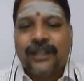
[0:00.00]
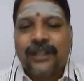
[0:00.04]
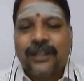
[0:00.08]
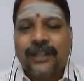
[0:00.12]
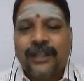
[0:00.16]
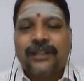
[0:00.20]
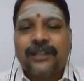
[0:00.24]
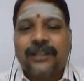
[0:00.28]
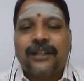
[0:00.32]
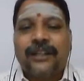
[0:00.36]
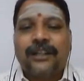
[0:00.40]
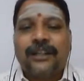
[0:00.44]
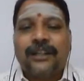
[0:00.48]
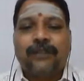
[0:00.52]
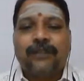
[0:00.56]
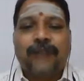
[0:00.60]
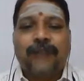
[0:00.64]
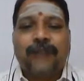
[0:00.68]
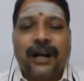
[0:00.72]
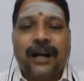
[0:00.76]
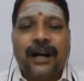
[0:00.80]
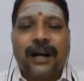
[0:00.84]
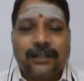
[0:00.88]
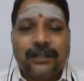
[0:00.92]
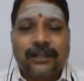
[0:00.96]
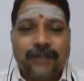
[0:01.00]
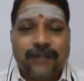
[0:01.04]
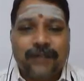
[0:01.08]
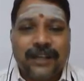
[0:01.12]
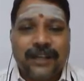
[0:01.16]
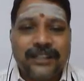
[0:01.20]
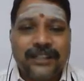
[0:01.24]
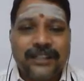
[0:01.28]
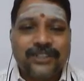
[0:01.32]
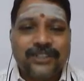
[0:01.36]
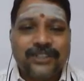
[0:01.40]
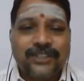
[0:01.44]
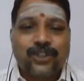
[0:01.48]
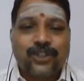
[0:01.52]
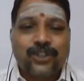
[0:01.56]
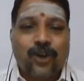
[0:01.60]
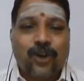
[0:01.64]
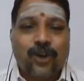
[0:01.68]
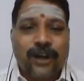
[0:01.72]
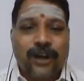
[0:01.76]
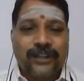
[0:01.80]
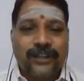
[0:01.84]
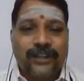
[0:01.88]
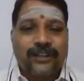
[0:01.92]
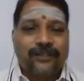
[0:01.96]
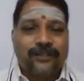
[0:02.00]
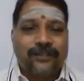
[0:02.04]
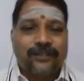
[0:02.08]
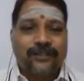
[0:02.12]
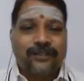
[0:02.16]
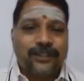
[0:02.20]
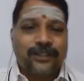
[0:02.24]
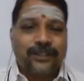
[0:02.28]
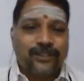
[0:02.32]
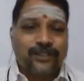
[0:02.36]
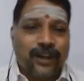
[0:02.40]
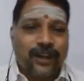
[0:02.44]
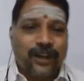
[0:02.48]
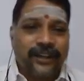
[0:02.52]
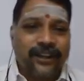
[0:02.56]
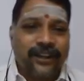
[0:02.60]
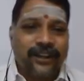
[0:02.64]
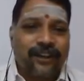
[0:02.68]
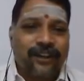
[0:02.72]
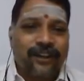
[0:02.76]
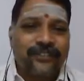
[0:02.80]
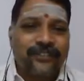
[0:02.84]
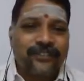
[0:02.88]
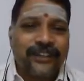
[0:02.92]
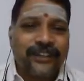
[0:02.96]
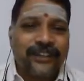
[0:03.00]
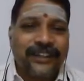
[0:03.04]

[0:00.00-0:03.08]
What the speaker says: The term AGMAR is coined with the joining of